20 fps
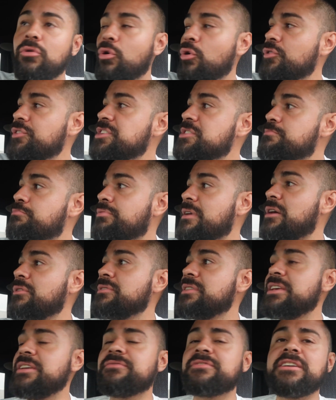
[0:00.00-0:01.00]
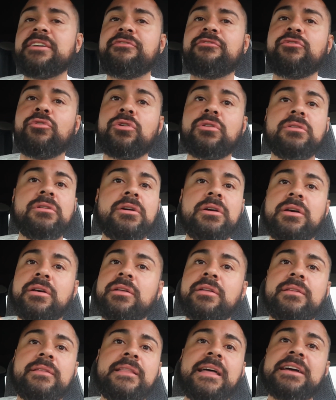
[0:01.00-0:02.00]
all these brown leaves that fall,
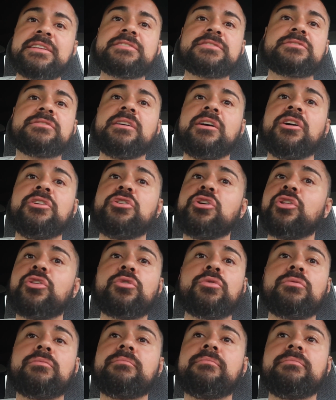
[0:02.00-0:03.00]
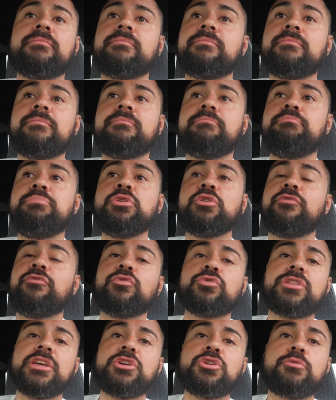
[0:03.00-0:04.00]
that's another
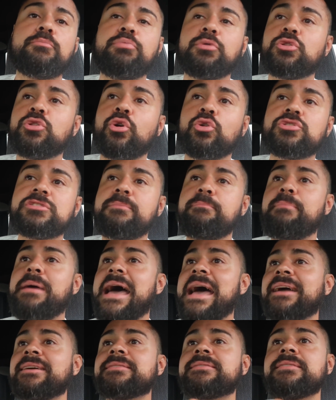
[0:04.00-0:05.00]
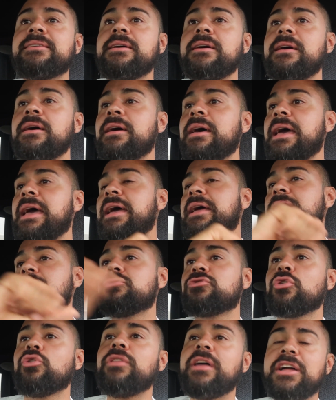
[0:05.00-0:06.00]
beautiful thing. You put those in bags
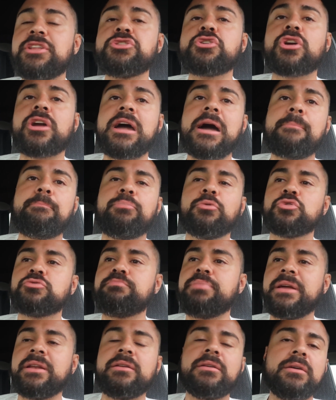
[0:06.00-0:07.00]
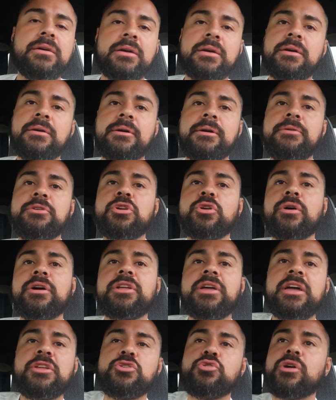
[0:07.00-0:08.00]
and throw that in your compost bin, you know,
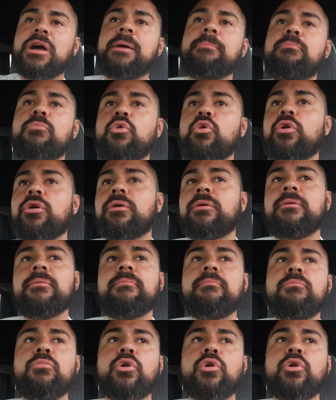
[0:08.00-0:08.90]
and you got more